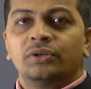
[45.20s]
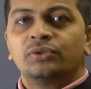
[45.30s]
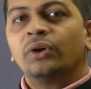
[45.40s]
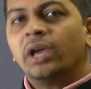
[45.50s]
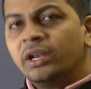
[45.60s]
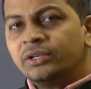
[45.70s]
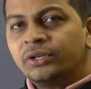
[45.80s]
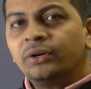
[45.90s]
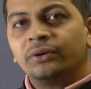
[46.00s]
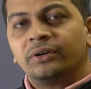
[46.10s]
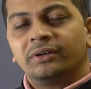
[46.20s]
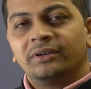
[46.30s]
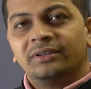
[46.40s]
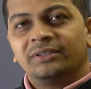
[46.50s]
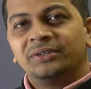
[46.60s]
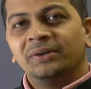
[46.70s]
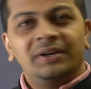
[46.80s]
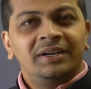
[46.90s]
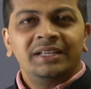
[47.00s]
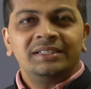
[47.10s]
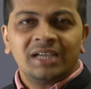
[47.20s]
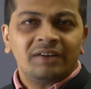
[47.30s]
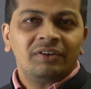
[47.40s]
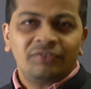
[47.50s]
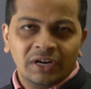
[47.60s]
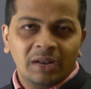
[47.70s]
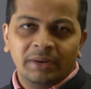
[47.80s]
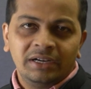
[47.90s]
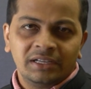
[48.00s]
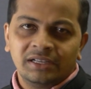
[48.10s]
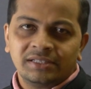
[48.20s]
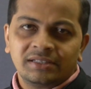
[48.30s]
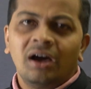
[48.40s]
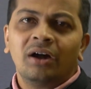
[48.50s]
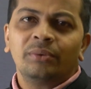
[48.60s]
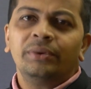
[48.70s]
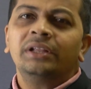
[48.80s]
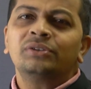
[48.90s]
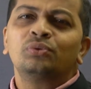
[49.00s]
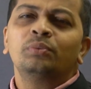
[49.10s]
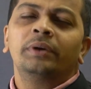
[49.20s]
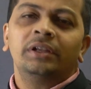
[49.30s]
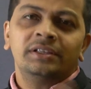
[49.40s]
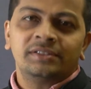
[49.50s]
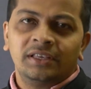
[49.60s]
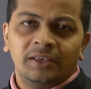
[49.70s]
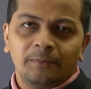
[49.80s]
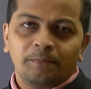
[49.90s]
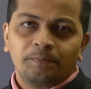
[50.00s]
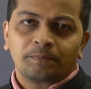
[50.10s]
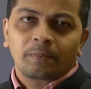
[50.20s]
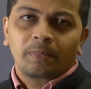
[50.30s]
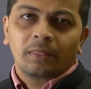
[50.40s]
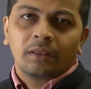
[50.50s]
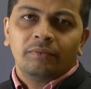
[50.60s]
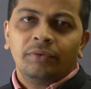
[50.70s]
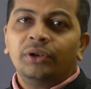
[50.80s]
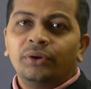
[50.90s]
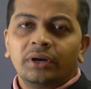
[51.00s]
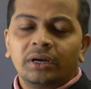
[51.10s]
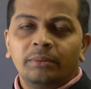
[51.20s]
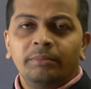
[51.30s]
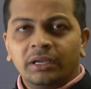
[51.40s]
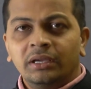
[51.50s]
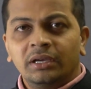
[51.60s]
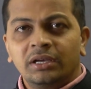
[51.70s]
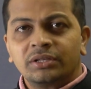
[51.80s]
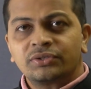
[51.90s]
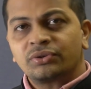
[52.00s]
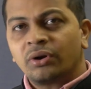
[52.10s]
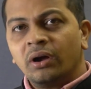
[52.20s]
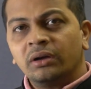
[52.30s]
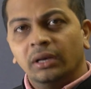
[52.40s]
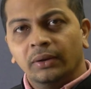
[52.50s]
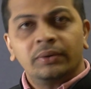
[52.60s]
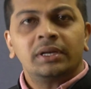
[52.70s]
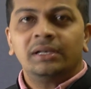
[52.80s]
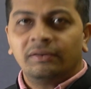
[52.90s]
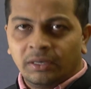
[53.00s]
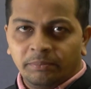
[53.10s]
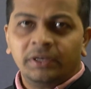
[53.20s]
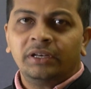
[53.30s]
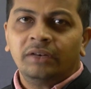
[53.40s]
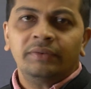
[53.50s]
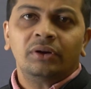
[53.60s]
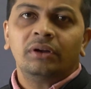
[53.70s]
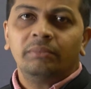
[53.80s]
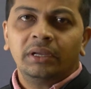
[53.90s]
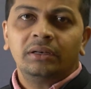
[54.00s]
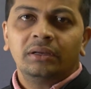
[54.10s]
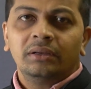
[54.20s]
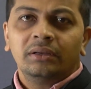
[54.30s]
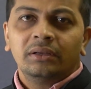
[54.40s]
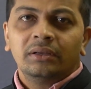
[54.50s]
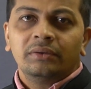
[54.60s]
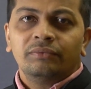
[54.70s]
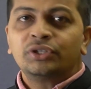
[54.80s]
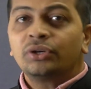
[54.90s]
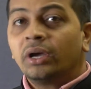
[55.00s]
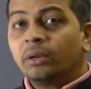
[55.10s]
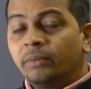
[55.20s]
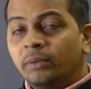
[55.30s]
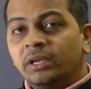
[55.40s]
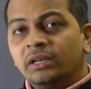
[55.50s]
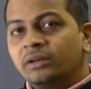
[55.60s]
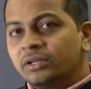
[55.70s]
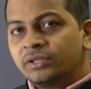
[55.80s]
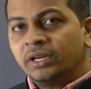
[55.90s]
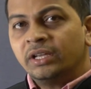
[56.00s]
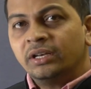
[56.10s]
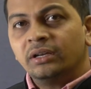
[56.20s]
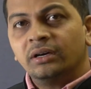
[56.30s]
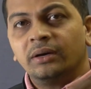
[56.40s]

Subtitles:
So ensure to learning Java fundamentals are very super easy when you are making a strong local development environment, which you are maybe interested in